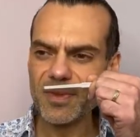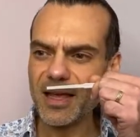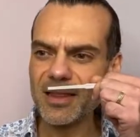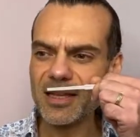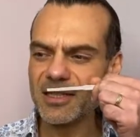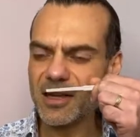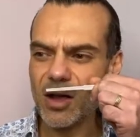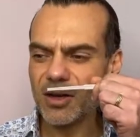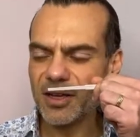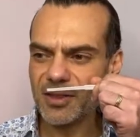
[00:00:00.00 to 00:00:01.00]
and then
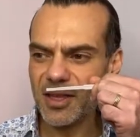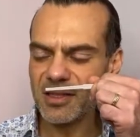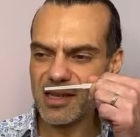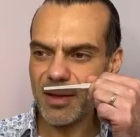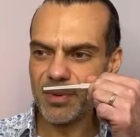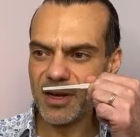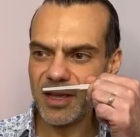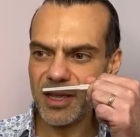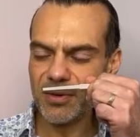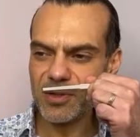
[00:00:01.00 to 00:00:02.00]
darker things happening
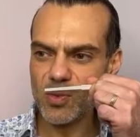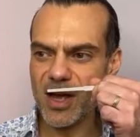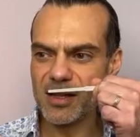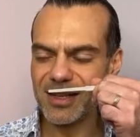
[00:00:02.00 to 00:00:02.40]
here as well.